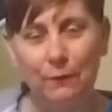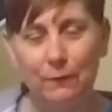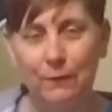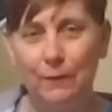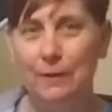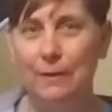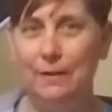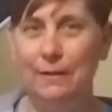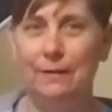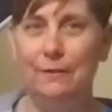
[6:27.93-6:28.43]

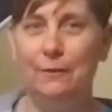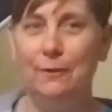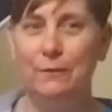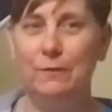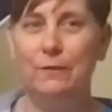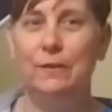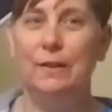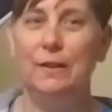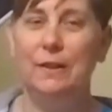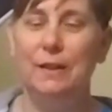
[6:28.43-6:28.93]
funny
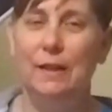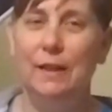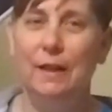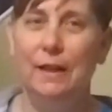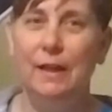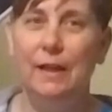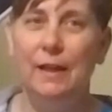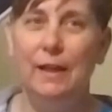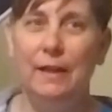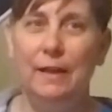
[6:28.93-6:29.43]
enough.
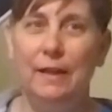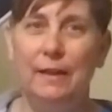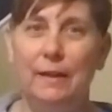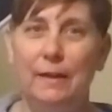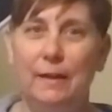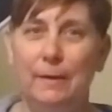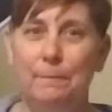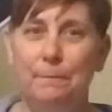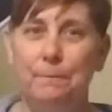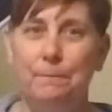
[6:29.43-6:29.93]

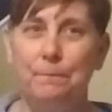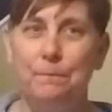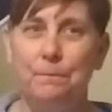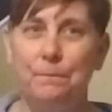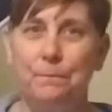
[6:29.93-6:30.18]
And